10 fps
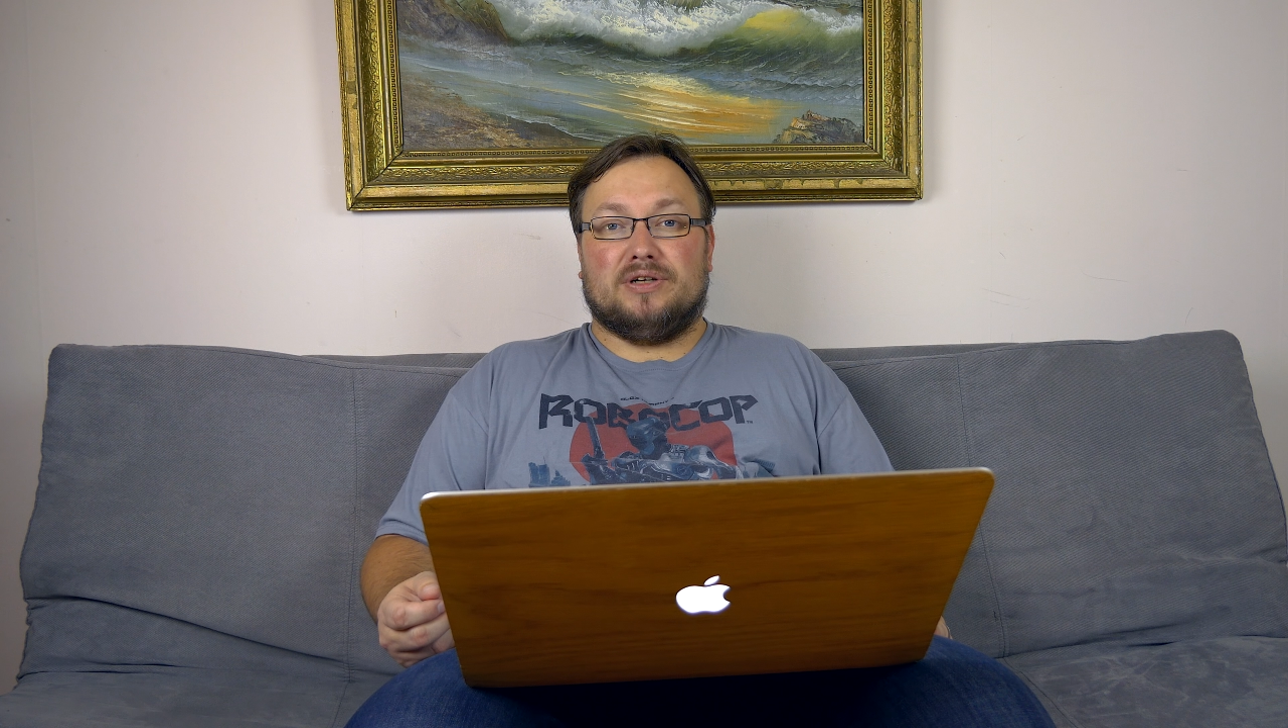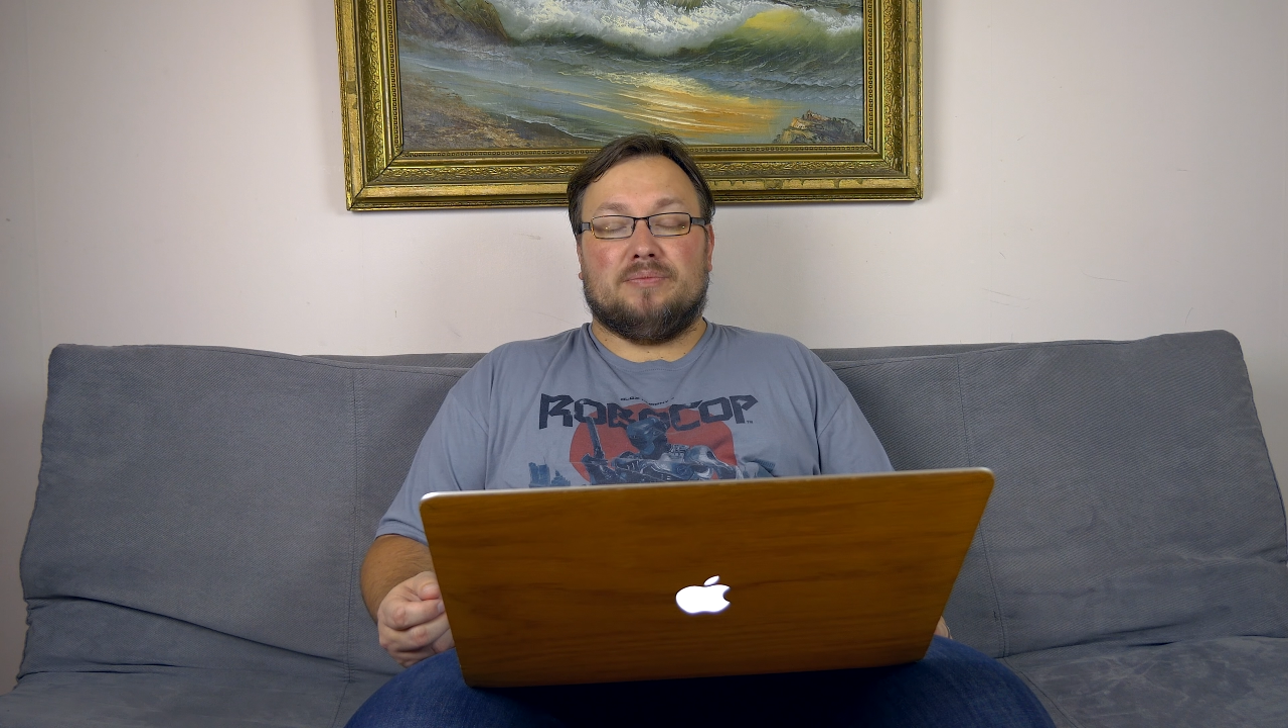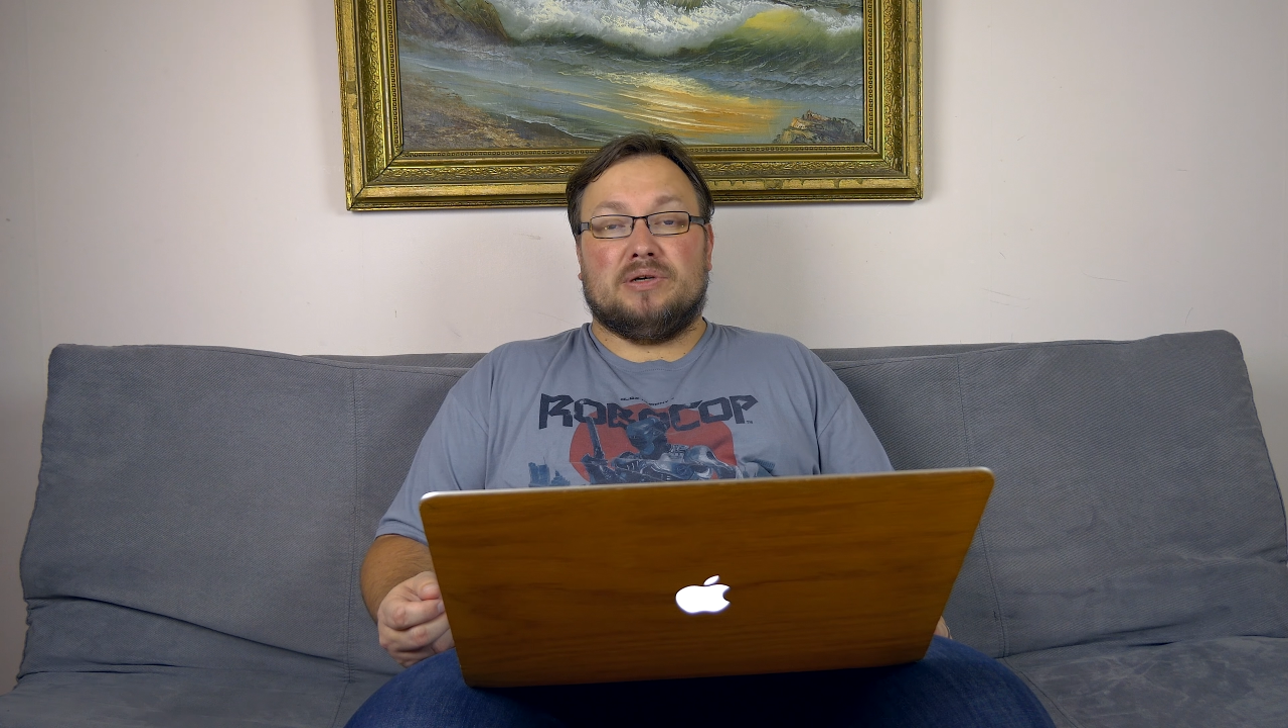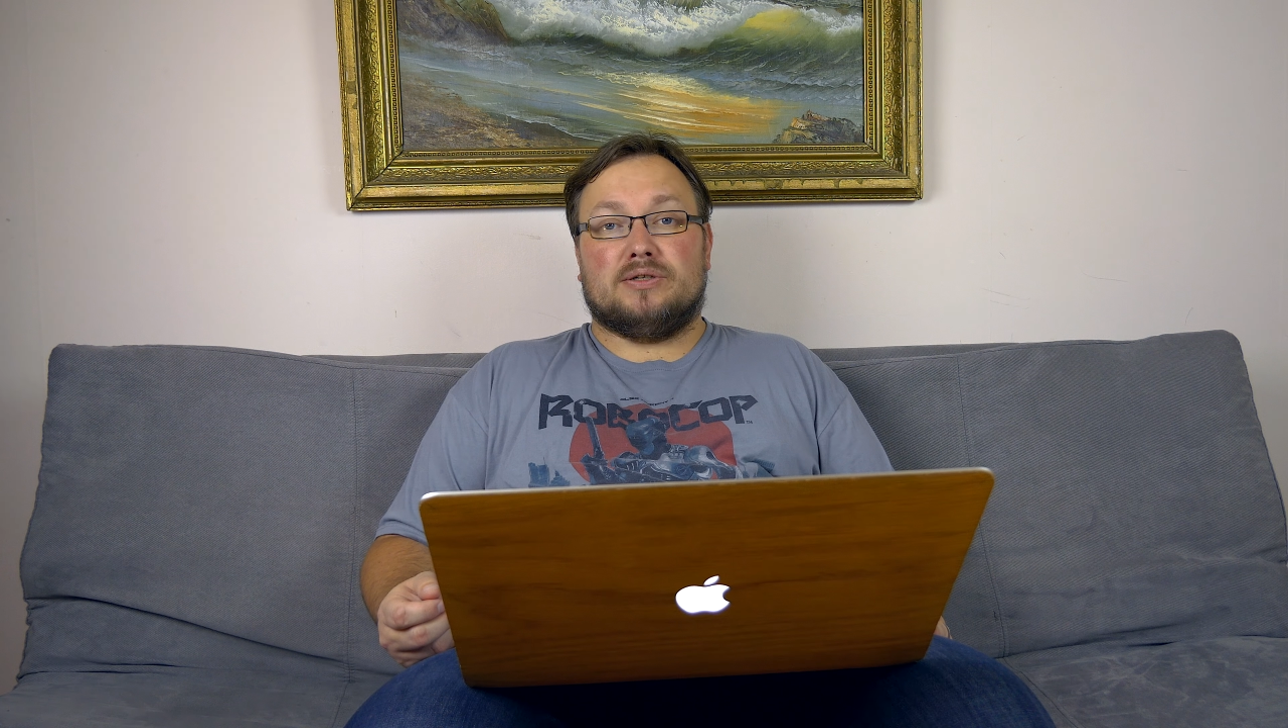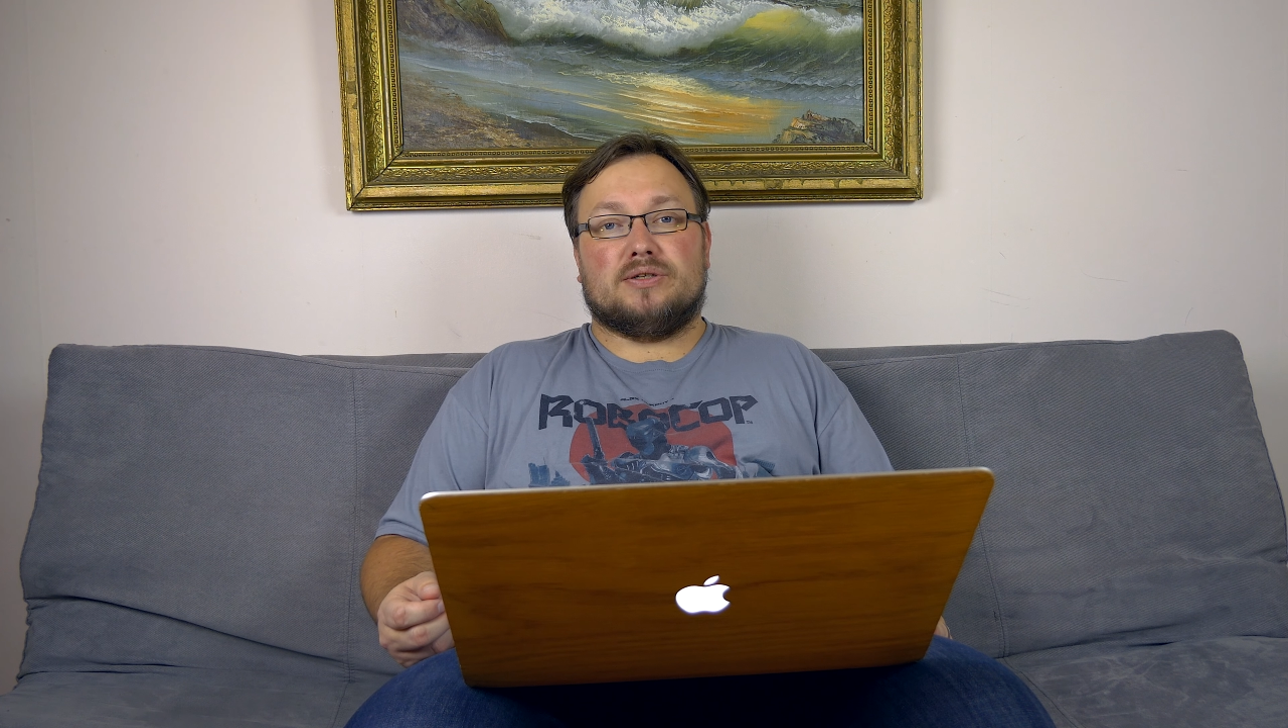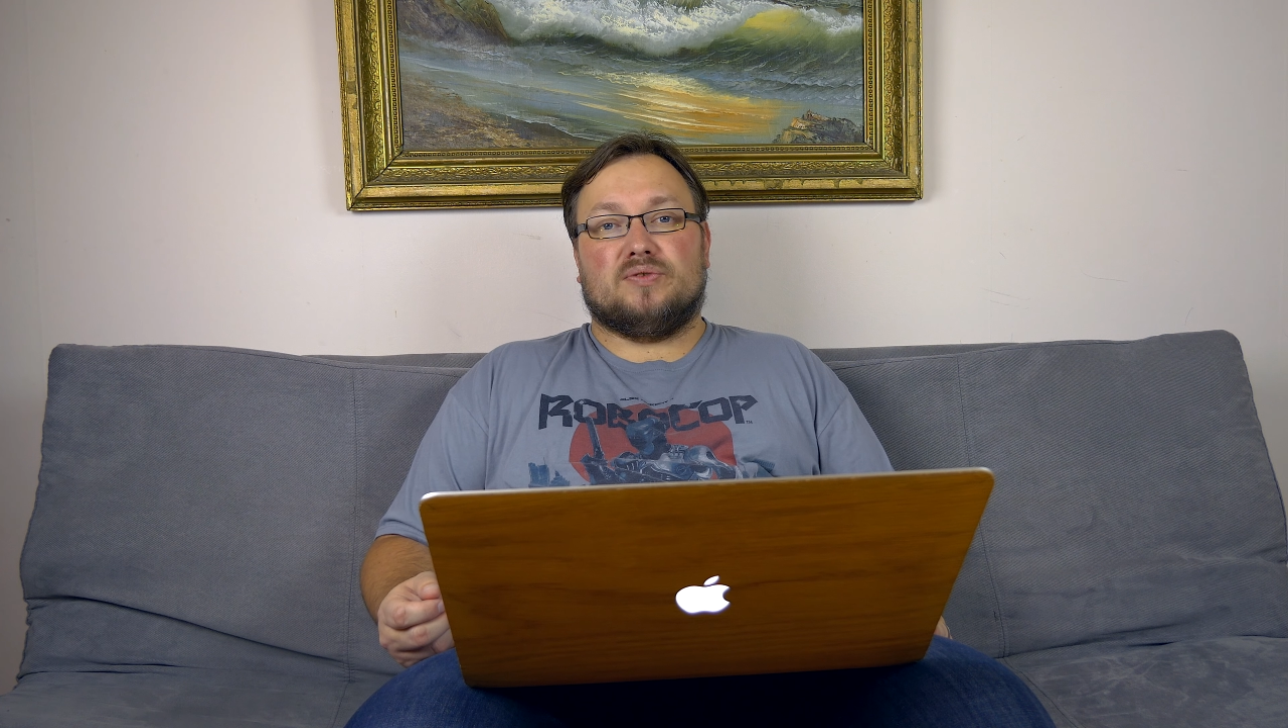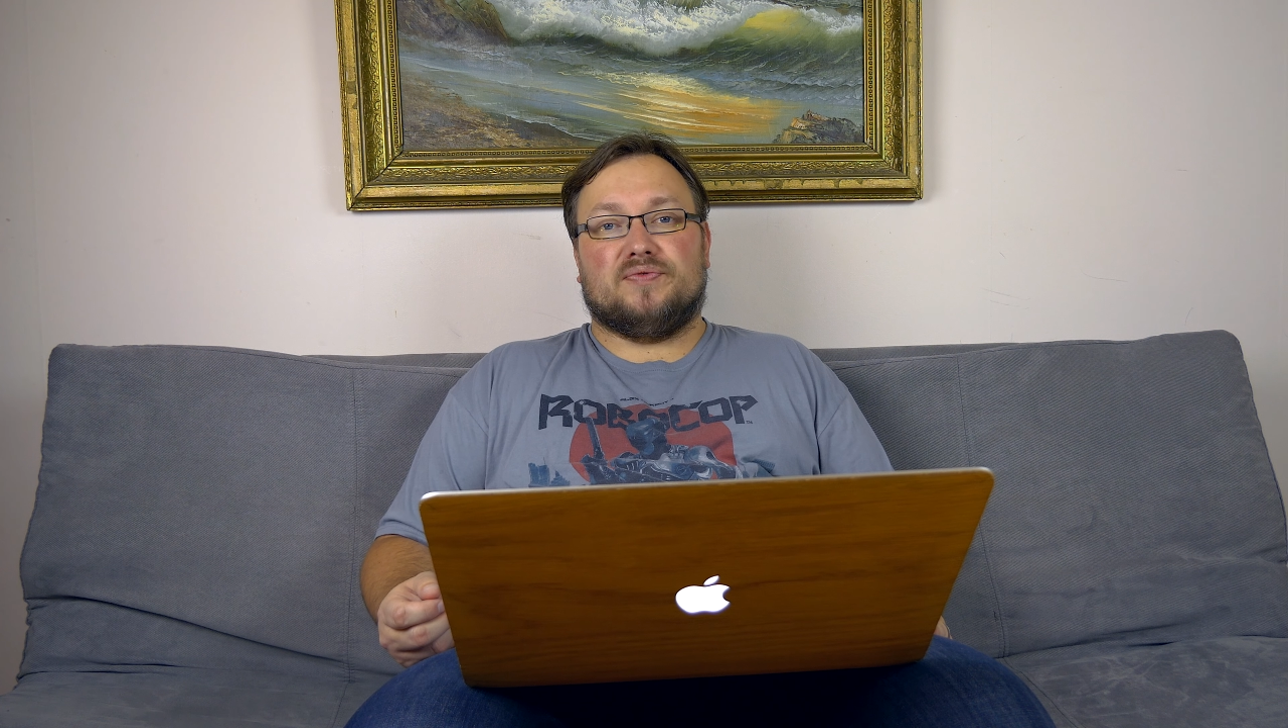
naming, so